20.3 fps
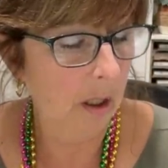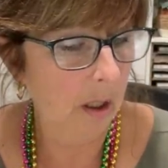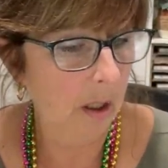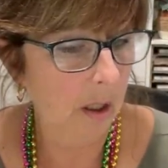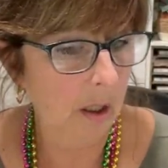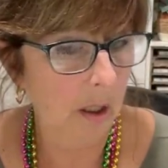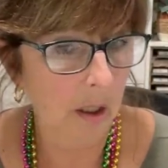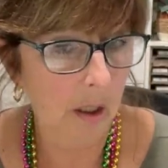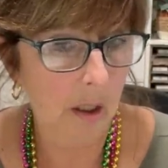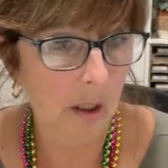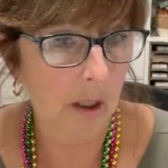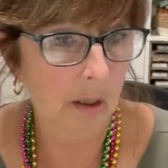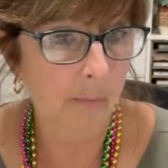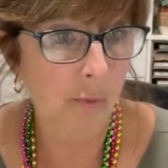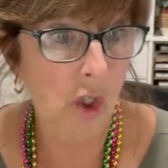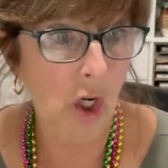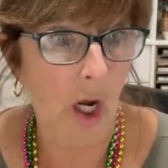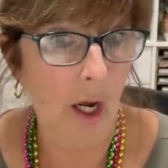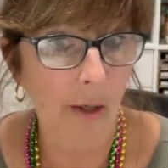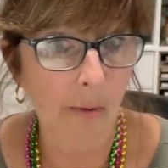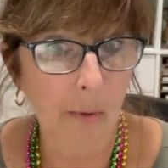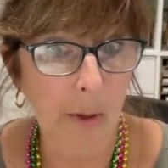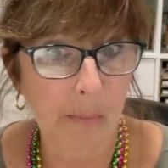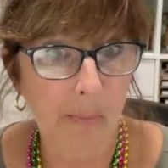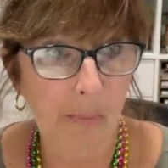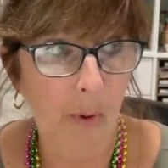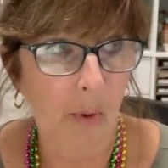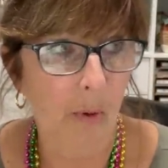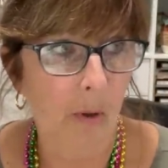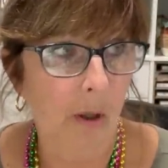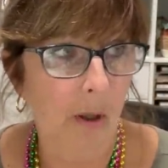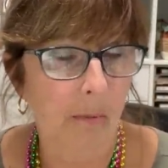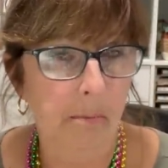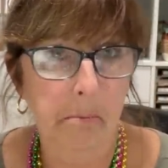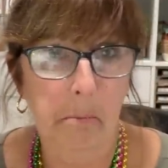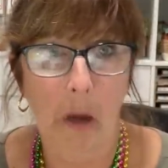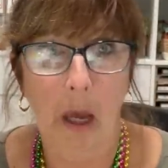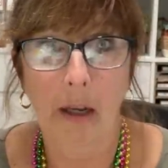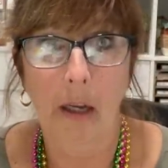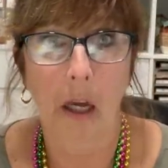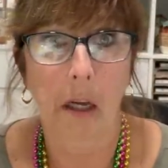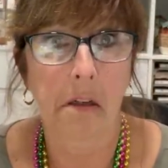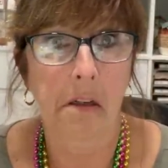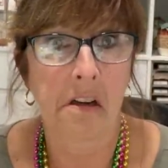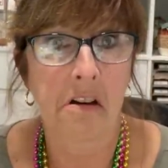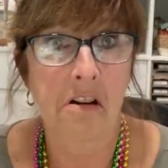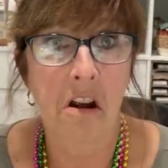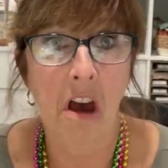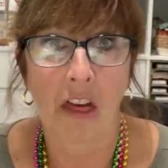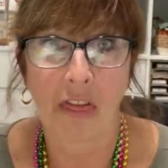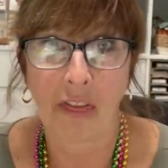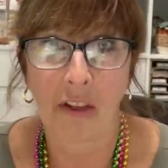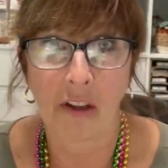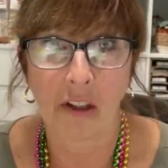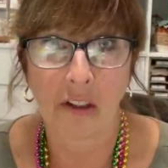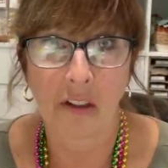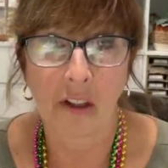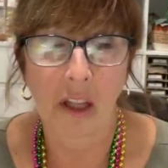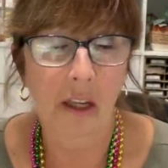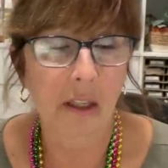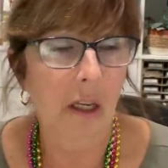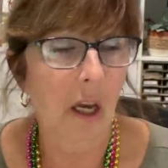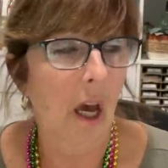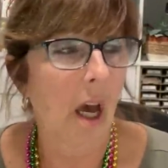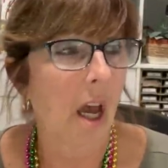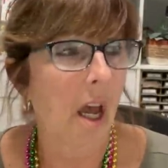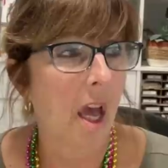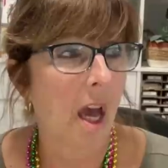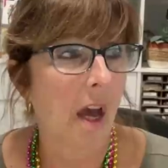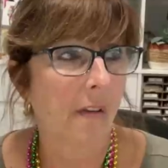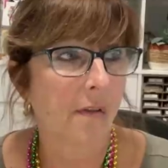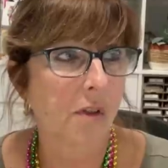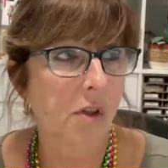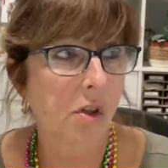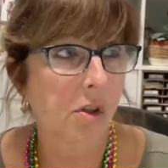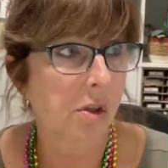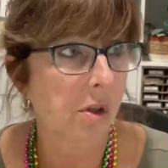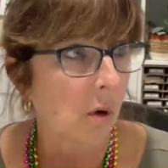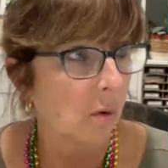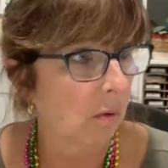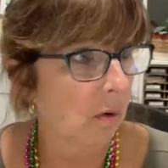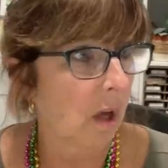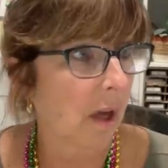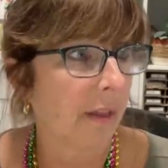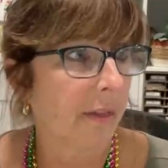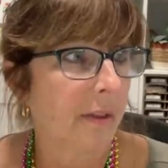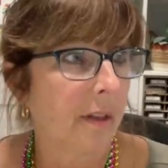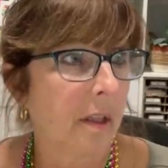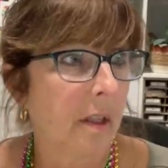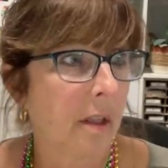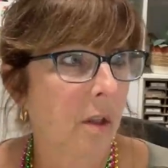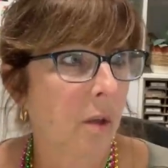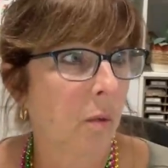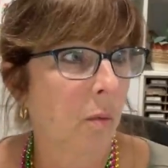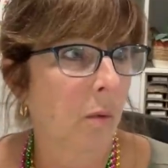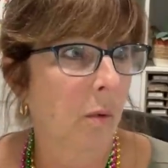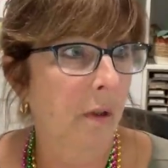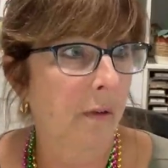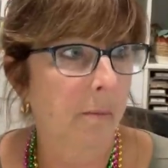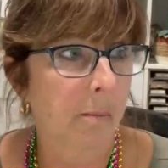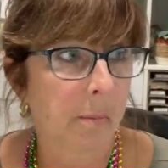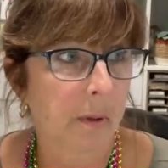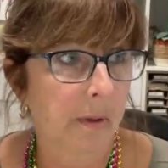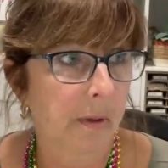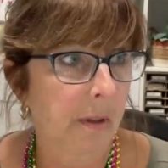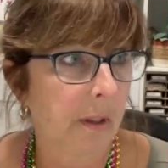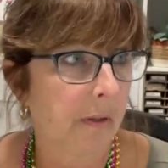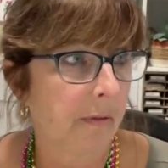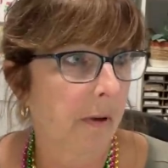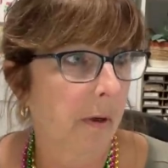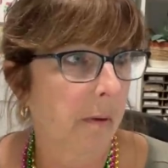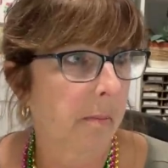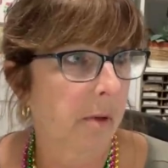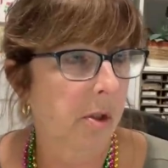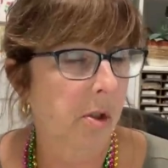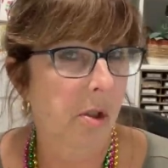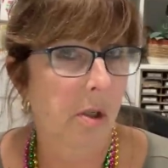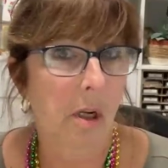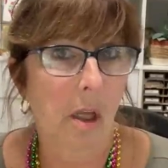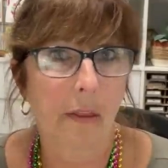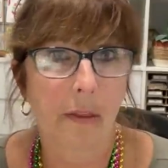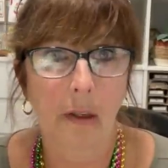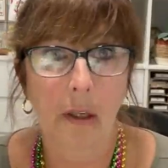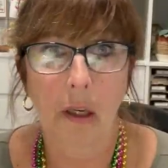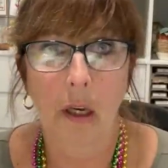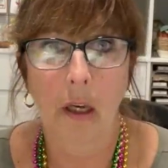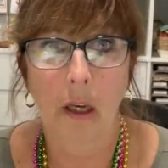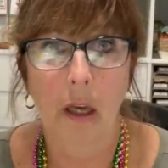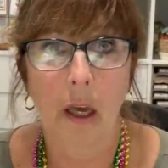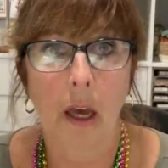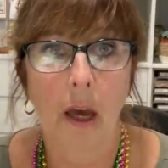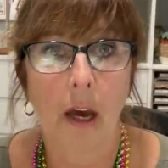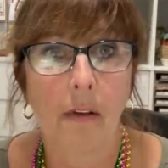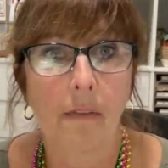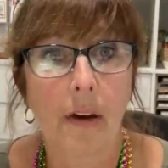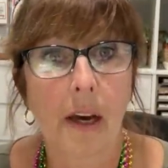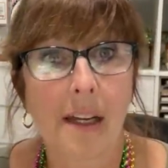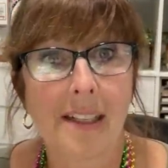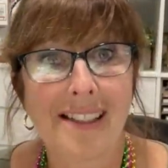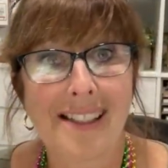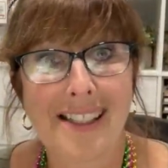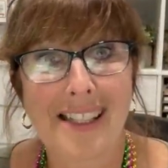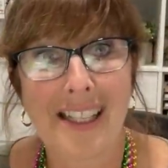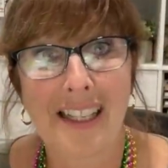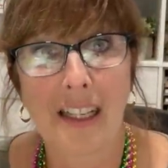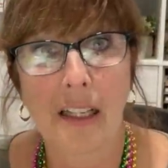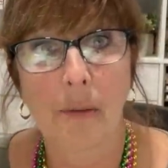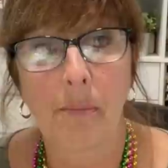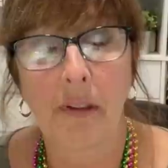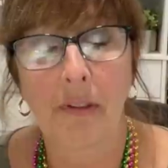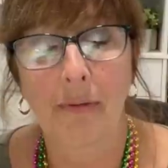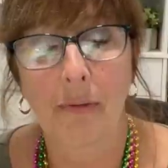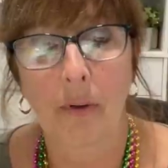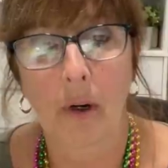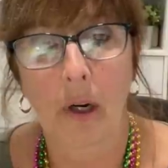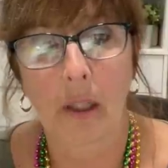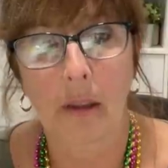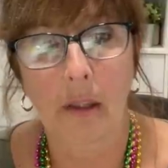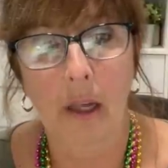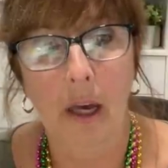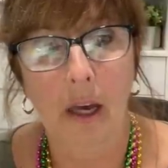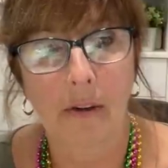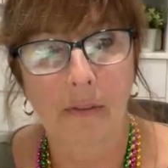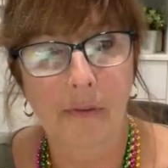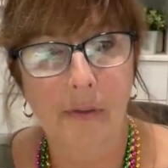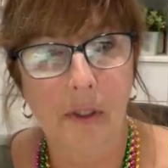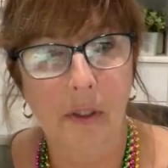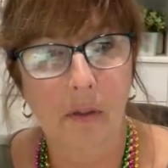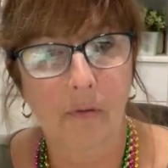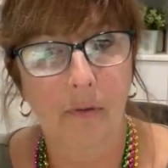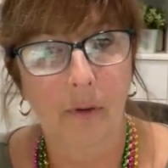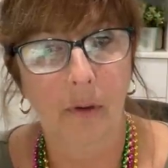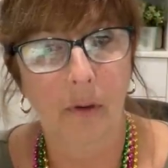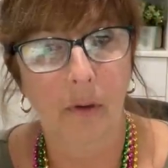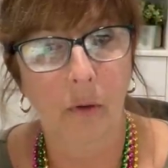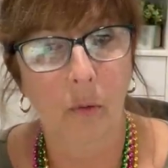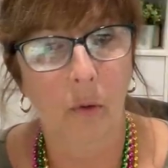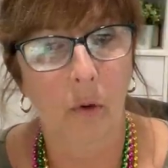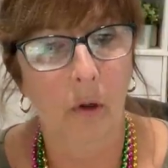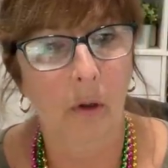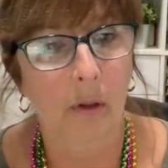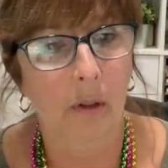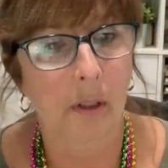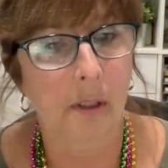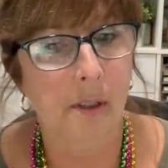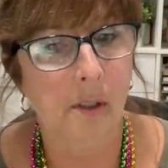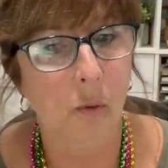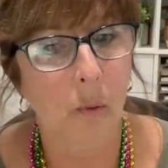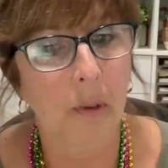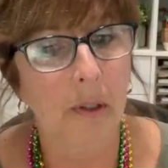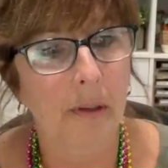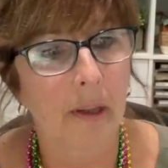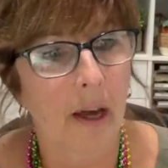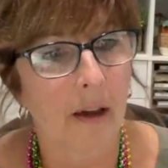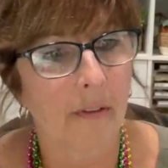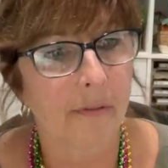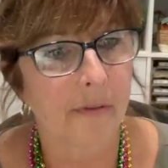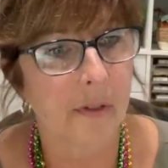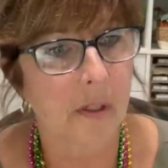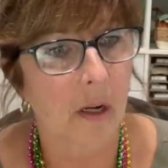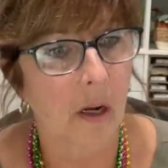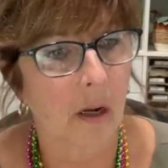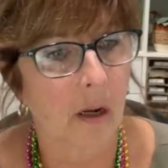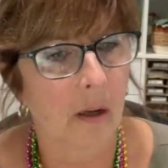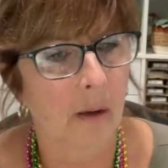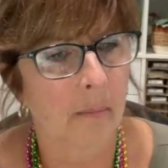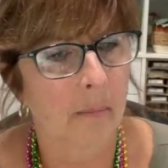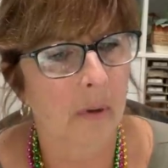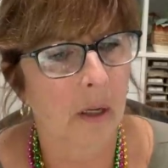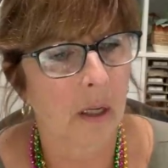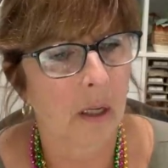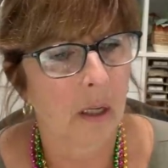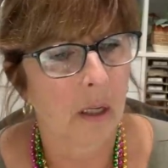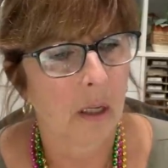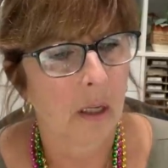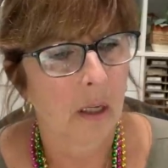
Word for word: Uh, John report. I got nothing. Like I have so nothing. You won't even believe how much nothing I have. I did before I left for New Orleans. We left. Um,